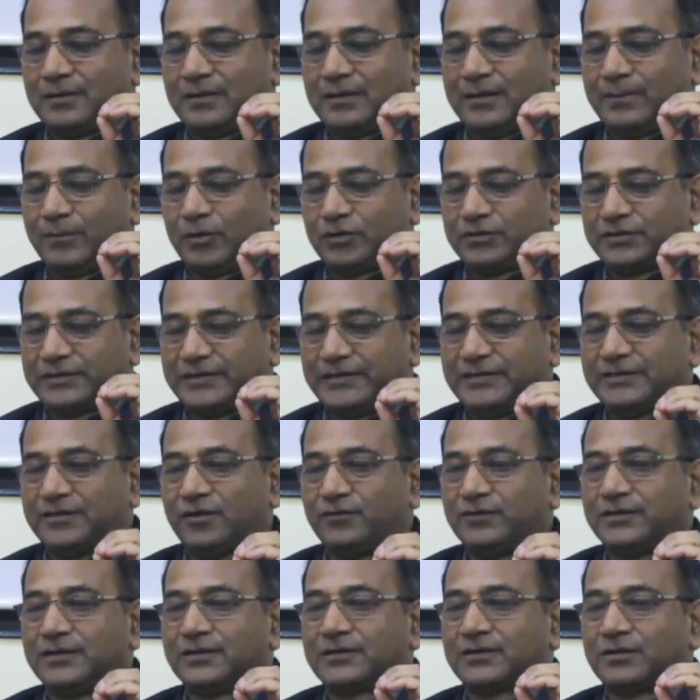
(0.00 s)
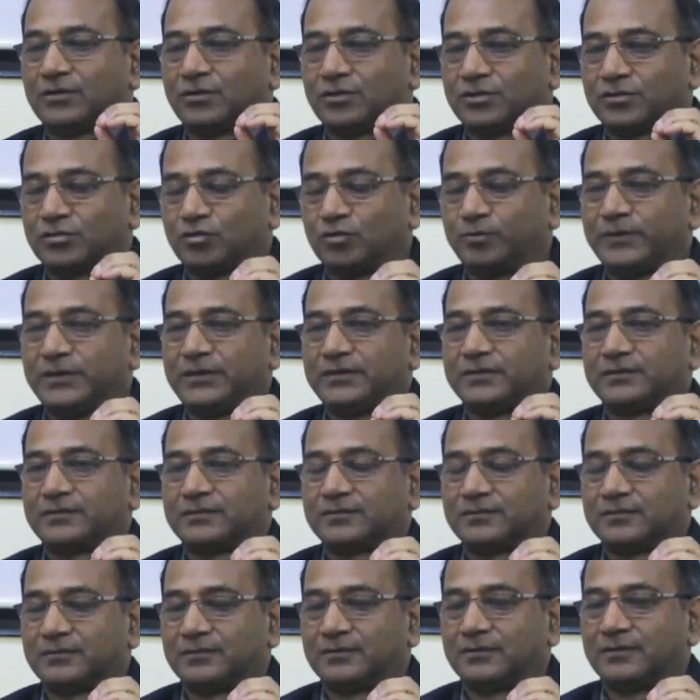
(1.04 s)
about 3,000 crores rupees
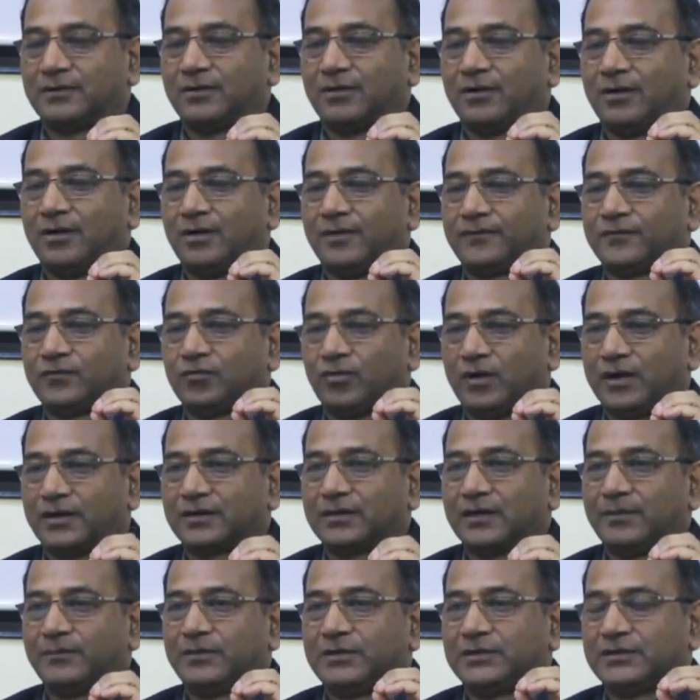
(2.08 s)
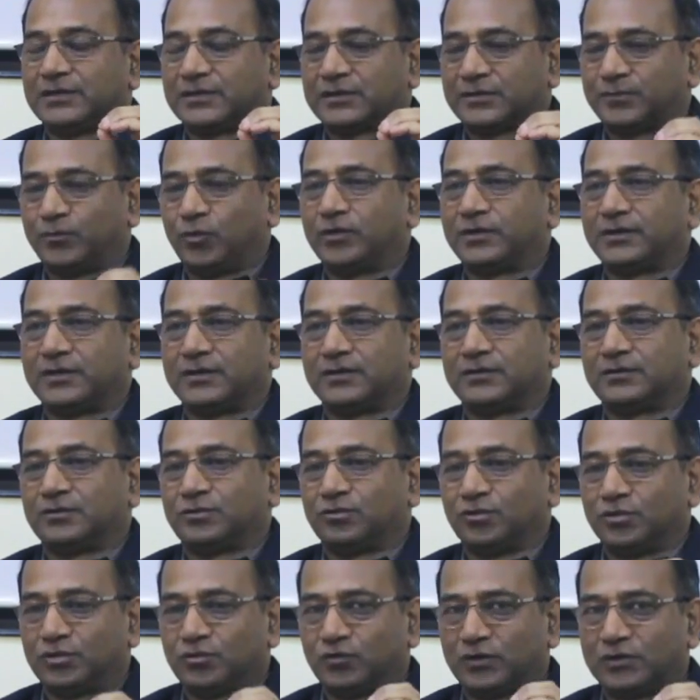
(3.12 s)
of guar gum is exported.
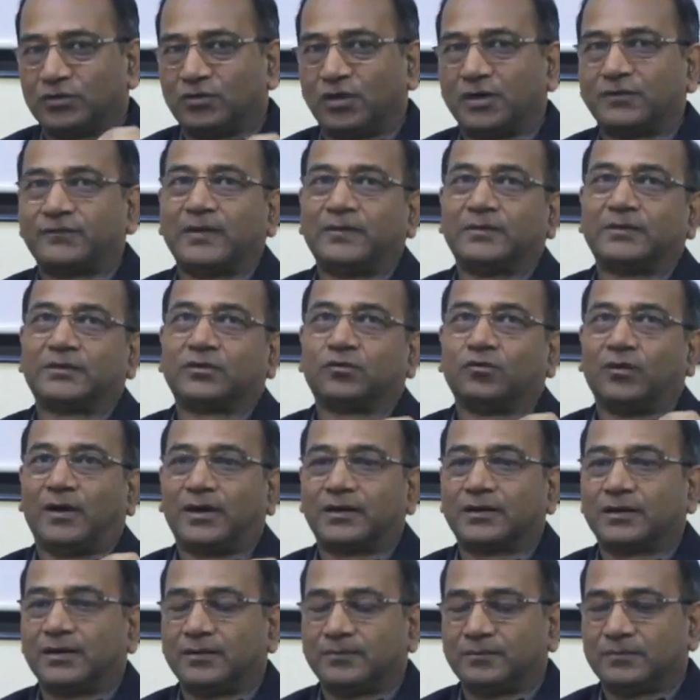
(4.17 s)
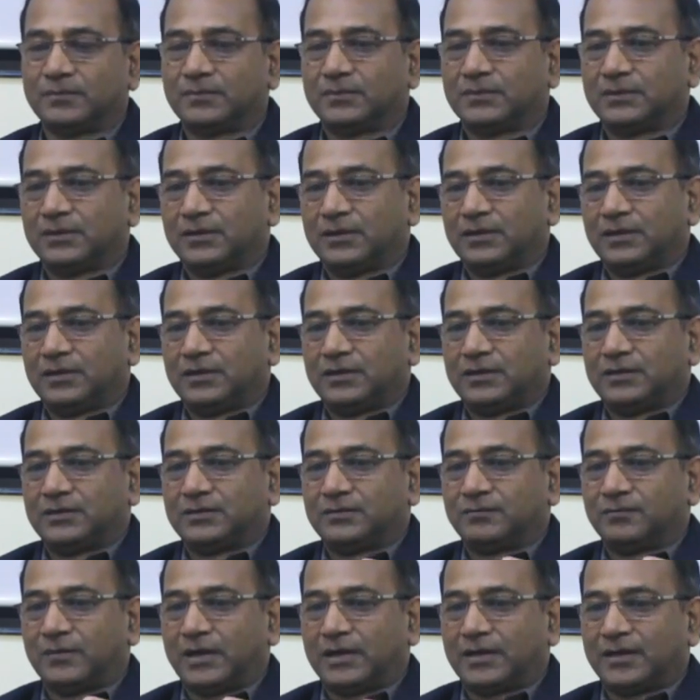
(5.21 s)
Those who are not familiar with guar gum,
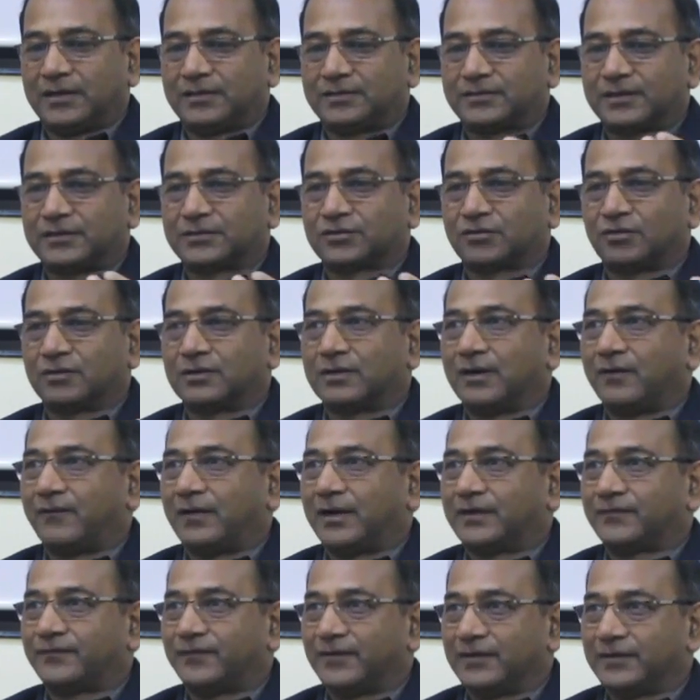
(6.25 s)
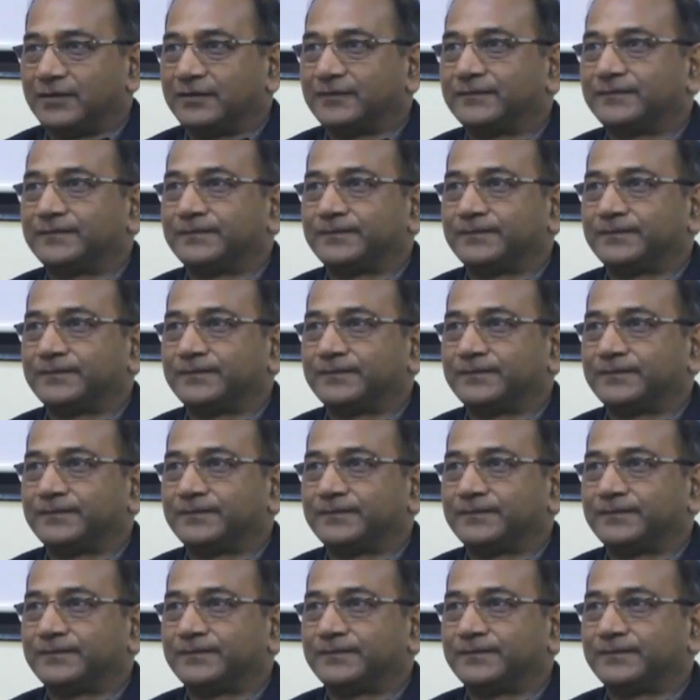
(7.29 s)
in Maharashtra it's called gawar phali.